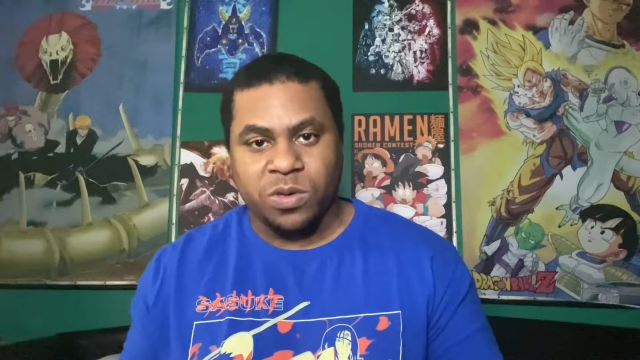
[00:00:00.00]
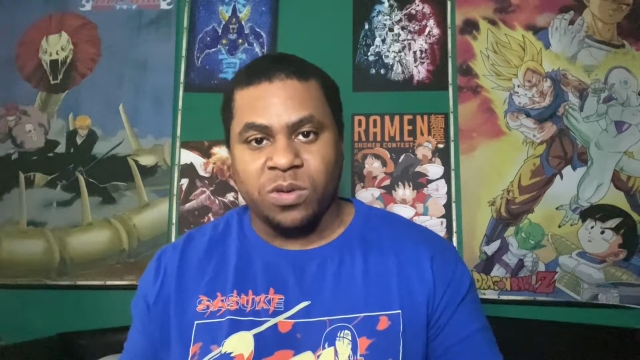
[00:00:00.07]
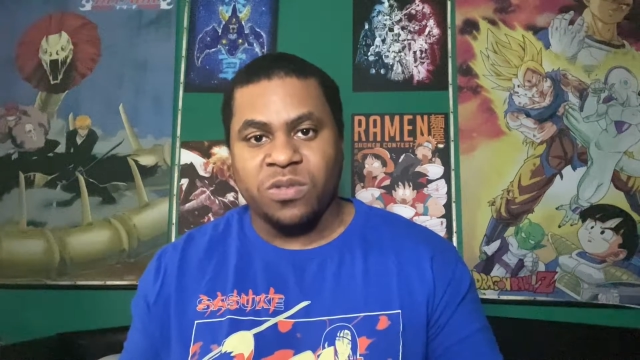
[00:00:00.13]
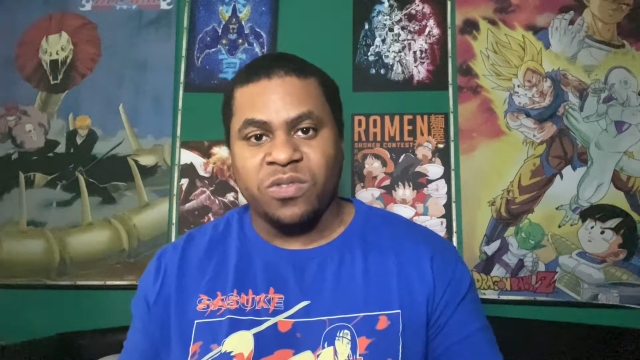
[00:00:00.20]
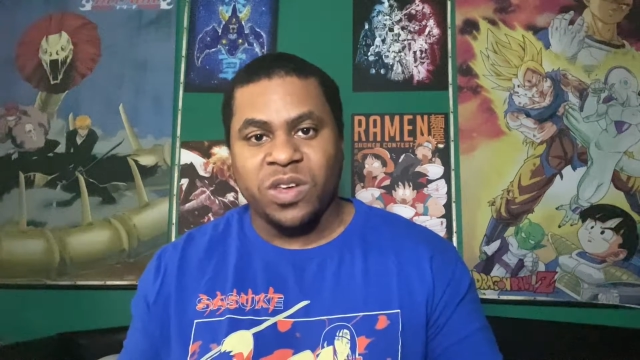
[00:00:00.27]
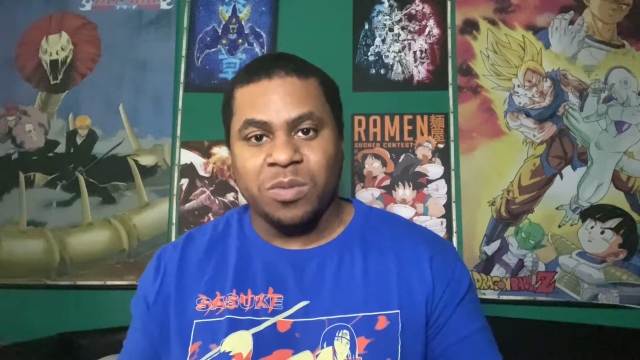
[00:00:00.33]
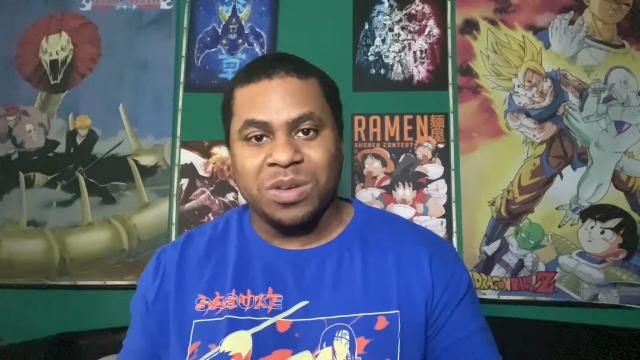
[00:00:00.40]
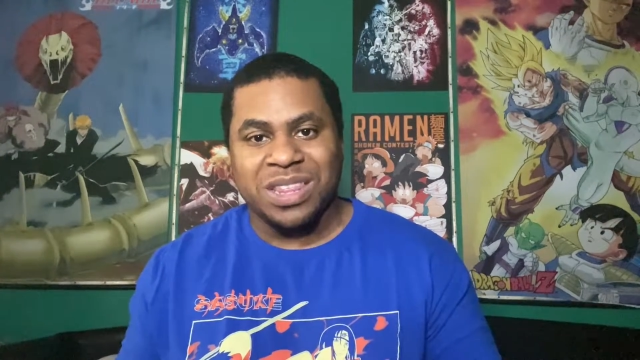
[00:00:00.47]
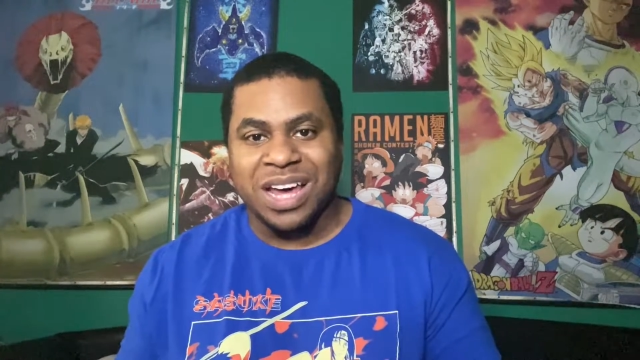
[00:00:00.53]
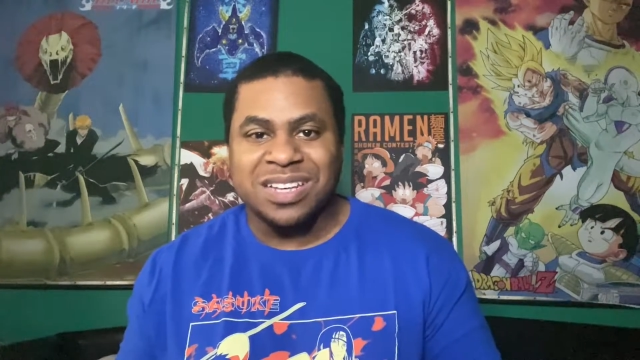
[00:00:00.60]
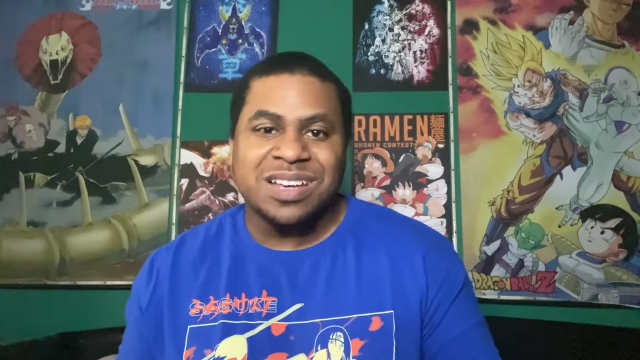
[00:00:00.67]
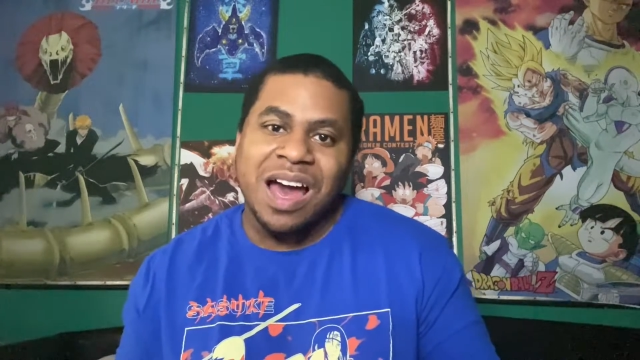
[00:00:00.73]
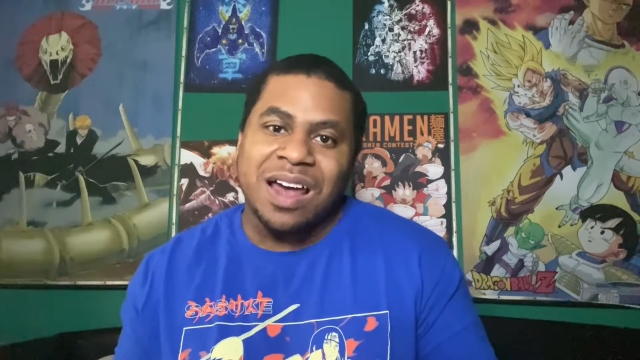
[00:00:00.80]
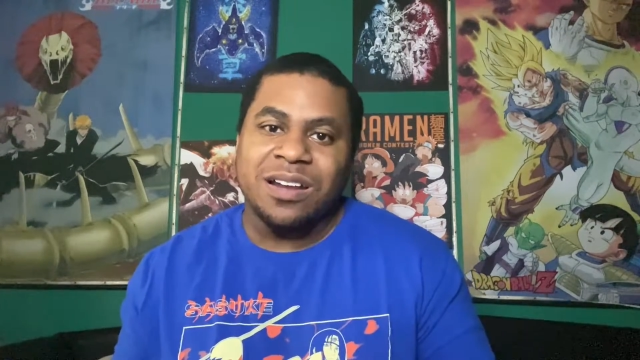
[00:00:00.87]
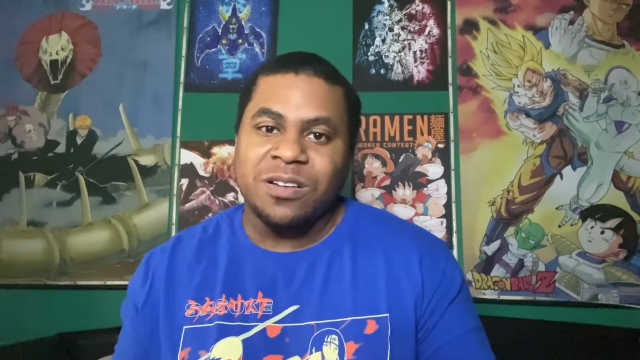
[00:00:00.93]
You feel me? That's
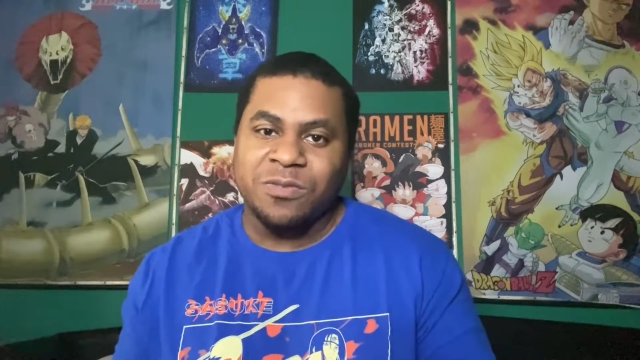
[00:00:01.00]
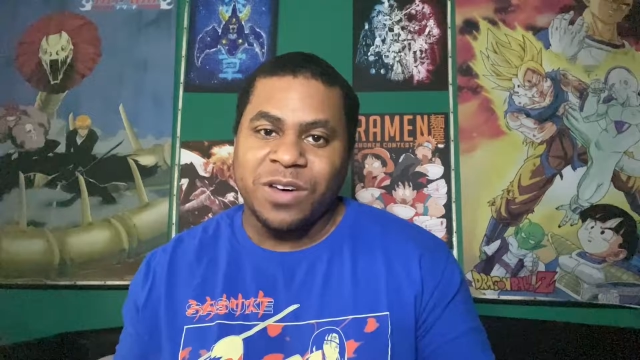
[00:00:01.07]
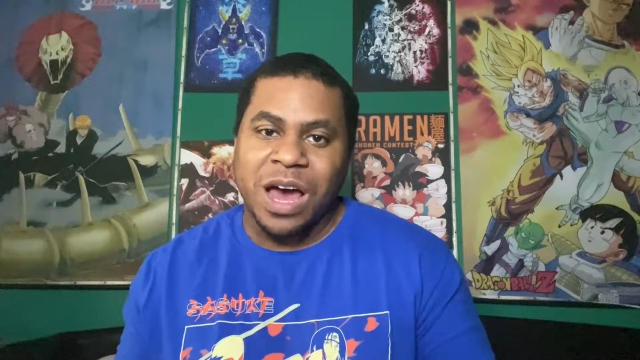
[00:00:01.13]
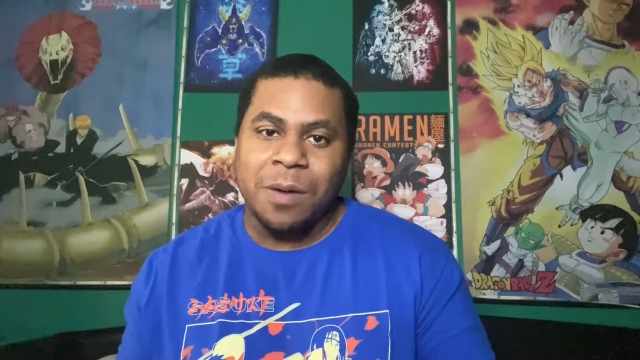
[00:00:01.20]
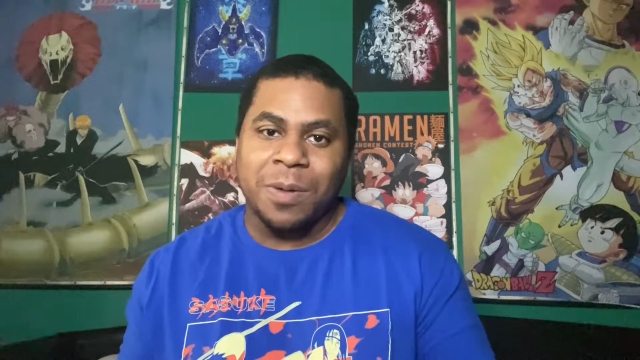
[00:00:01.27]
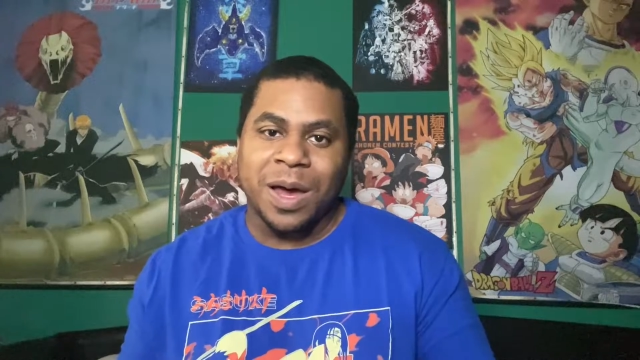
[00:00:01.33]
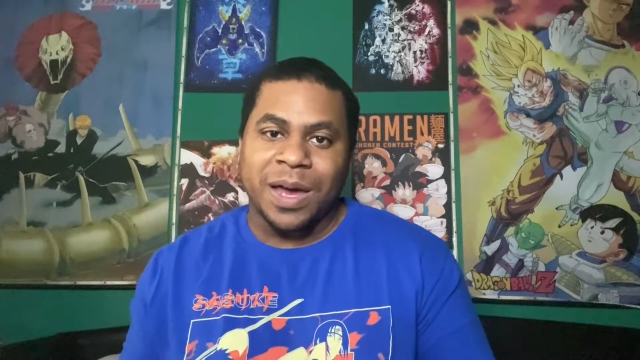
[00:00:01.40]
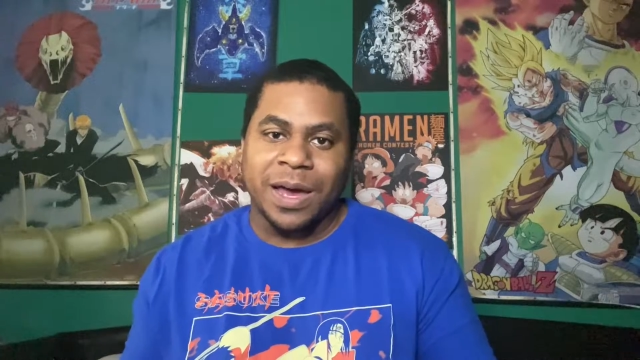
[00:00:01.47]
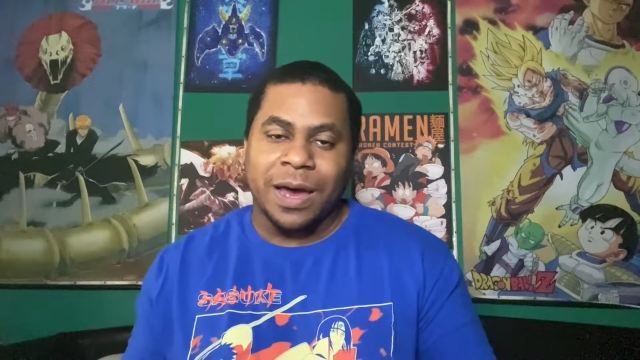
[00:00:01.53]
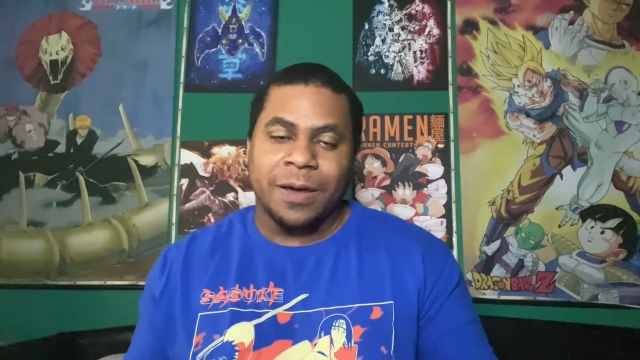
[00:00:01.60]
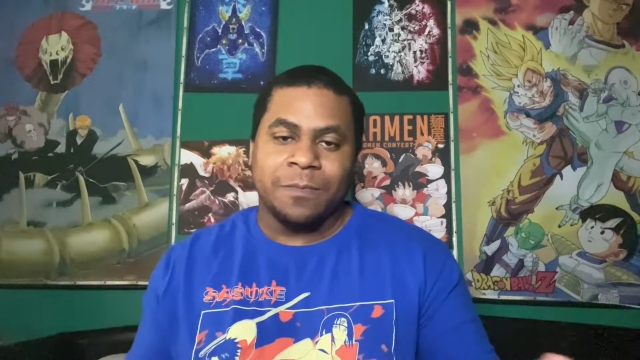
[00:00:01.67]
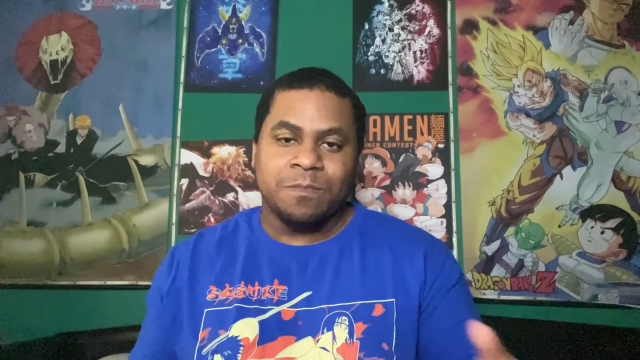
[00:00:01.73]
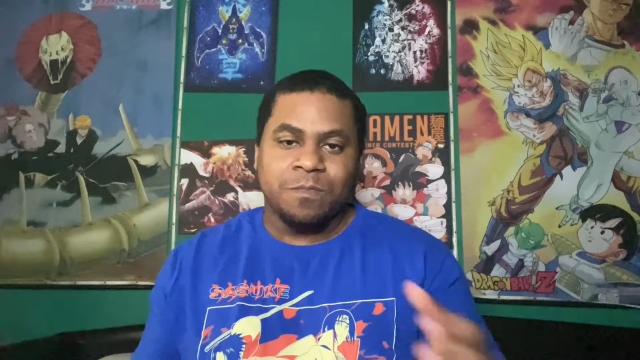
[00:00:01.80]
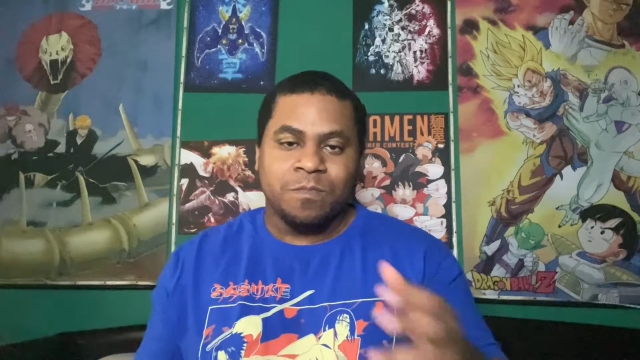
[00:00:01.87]
kind of the vibe I got.